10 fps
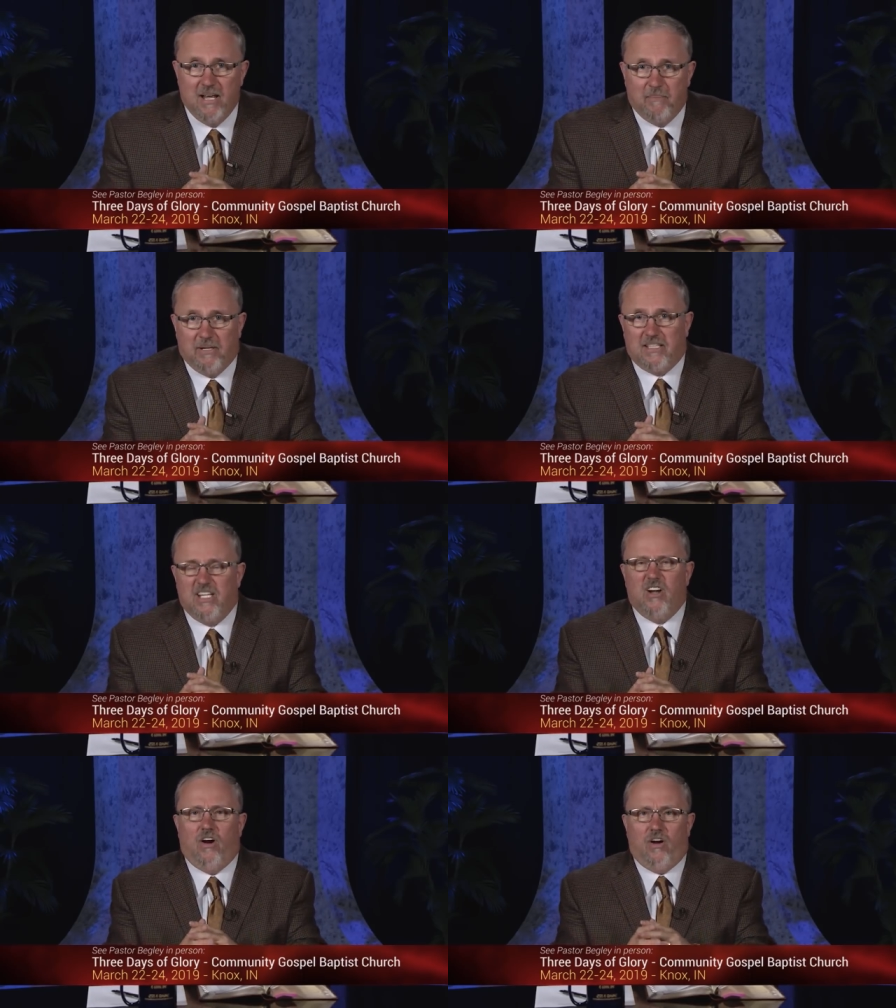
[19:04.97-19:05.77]
But
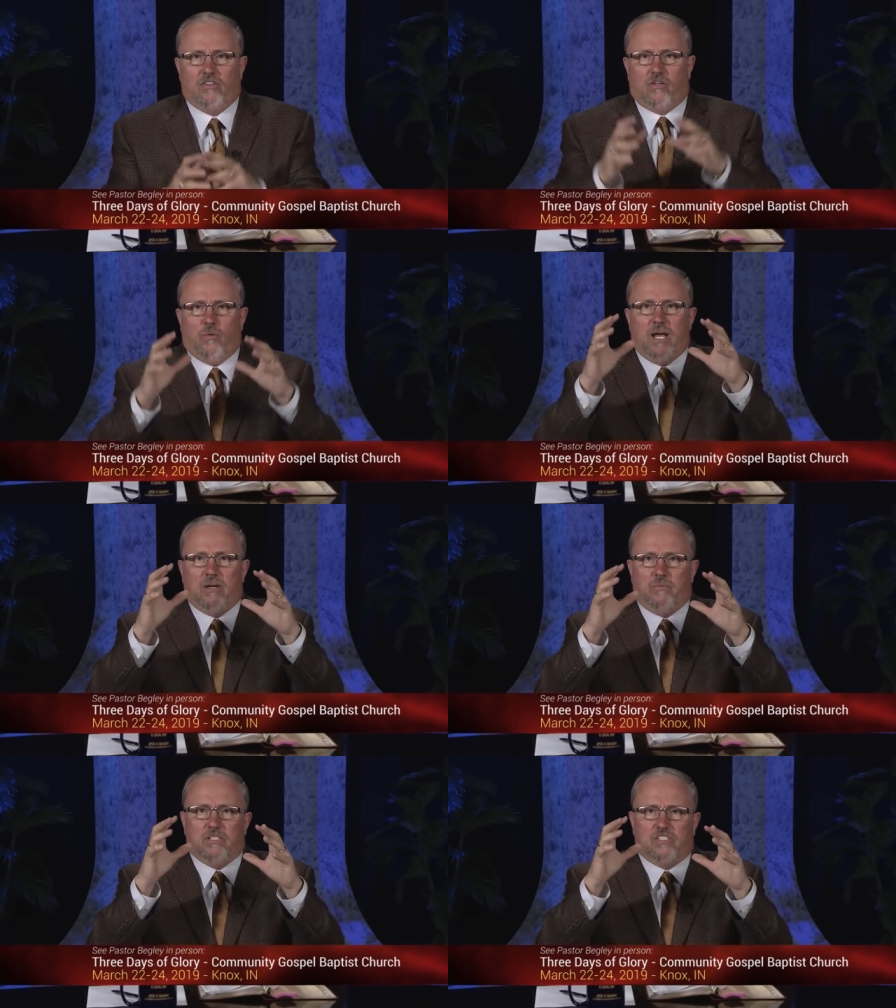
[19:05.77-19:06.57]
the
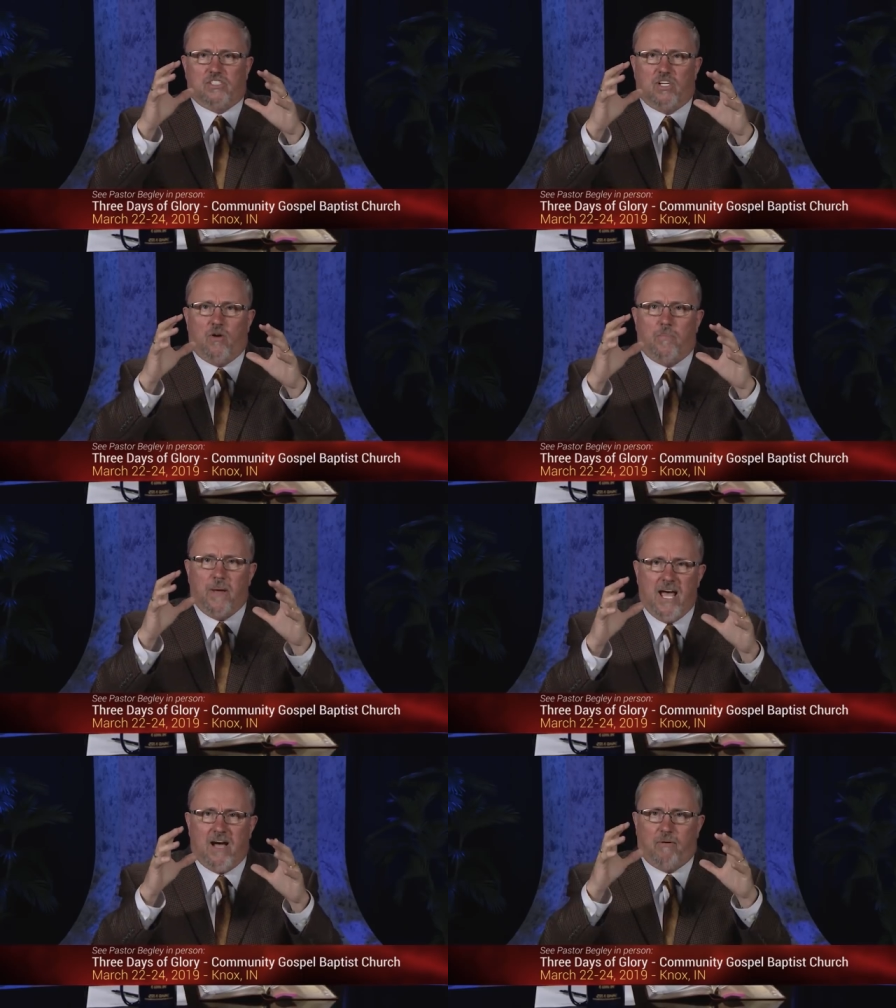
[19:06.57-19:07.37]
earthquake was so
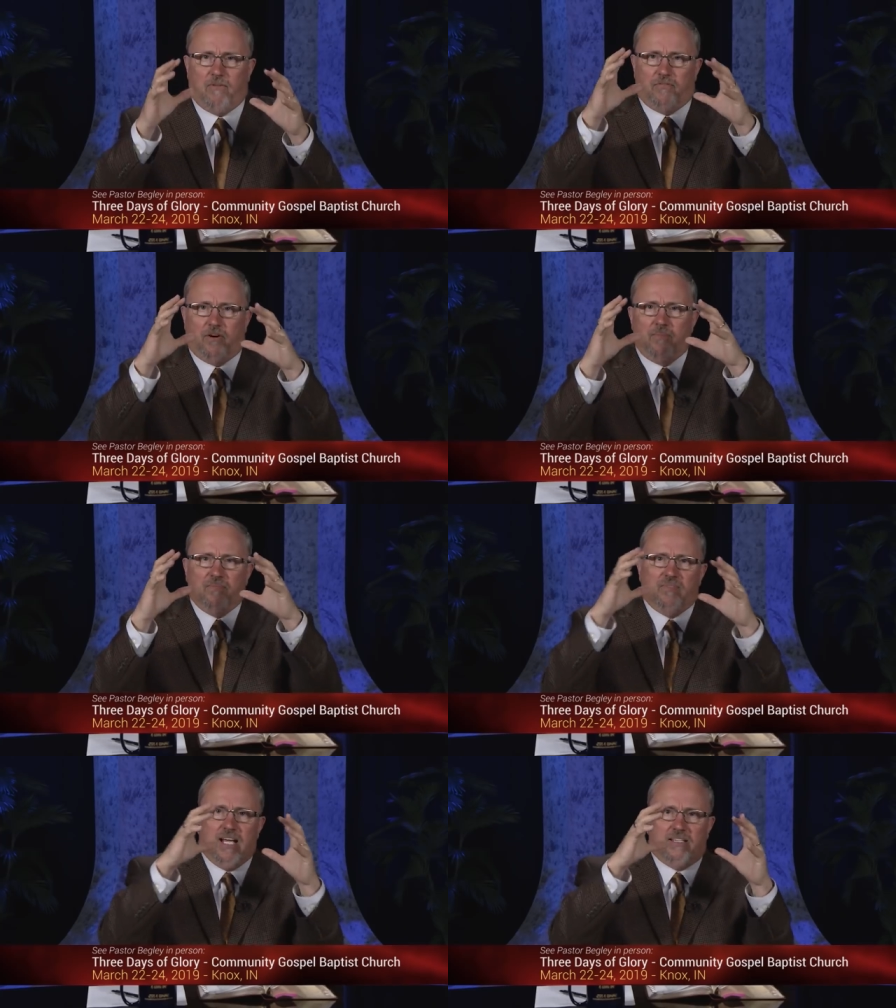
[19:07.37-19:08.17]
powerful
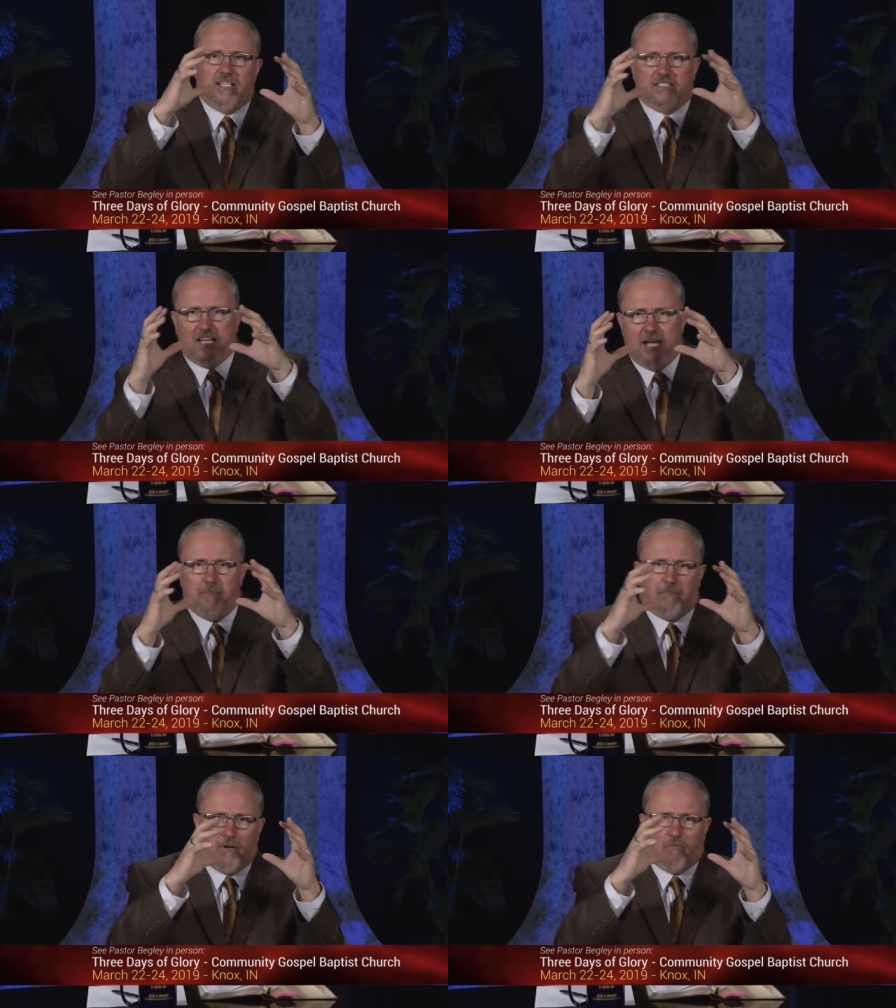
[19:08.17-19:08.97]
that the
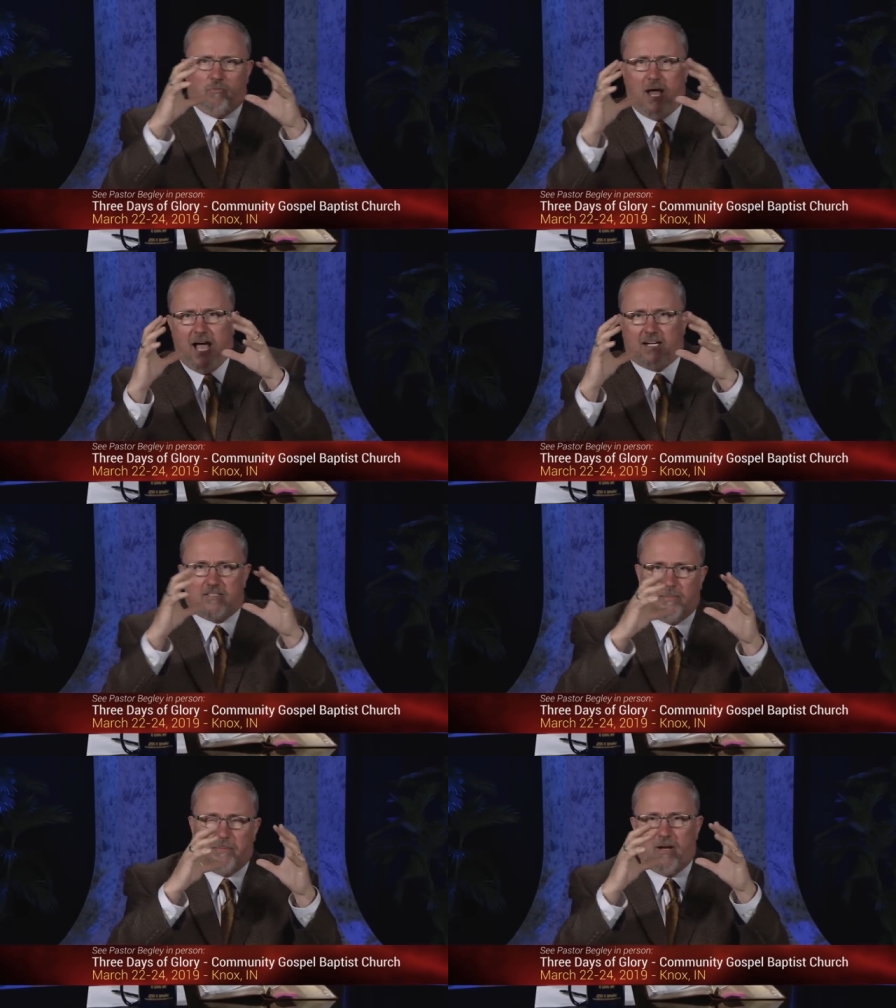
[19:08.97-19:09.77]
temple rocked
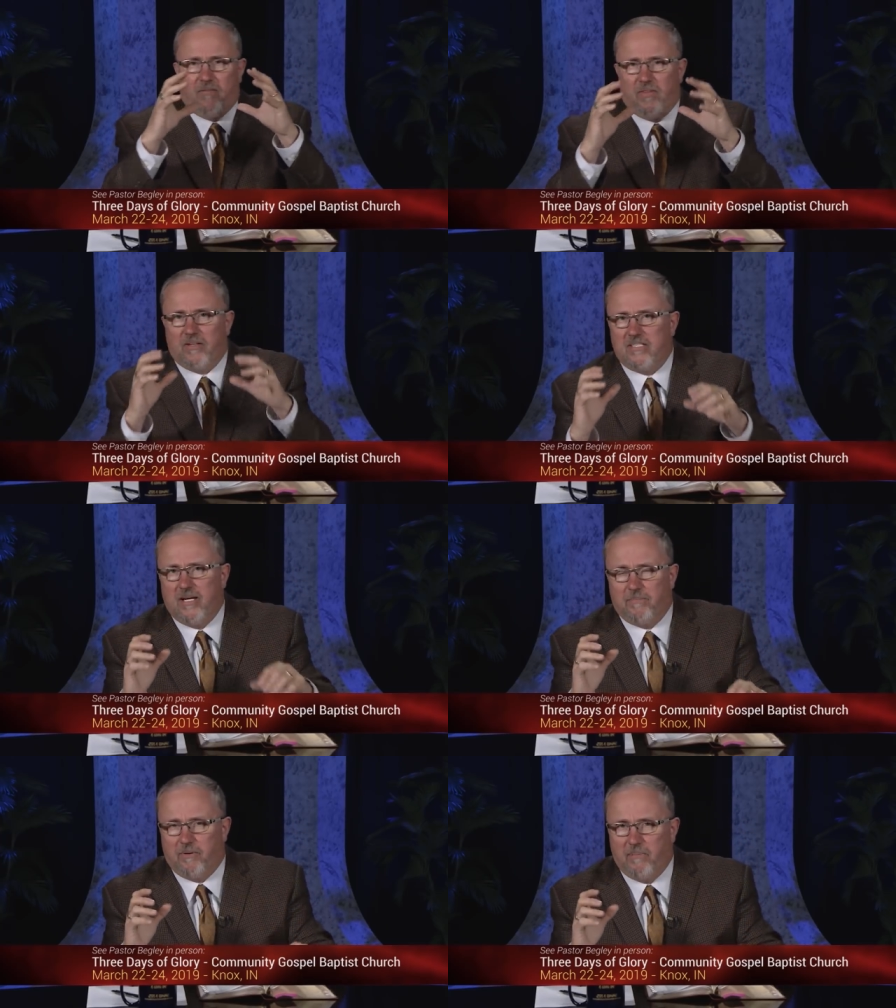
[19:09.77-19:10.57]
upon the
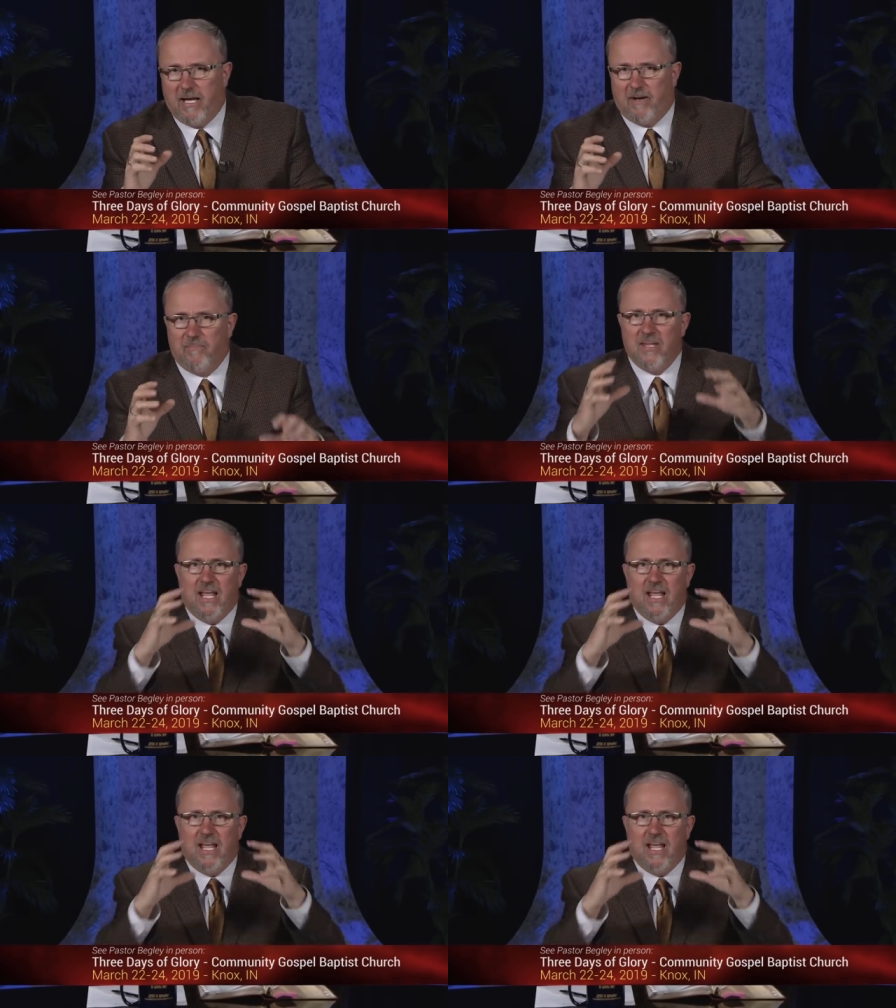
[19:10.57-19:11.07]
Temple Mount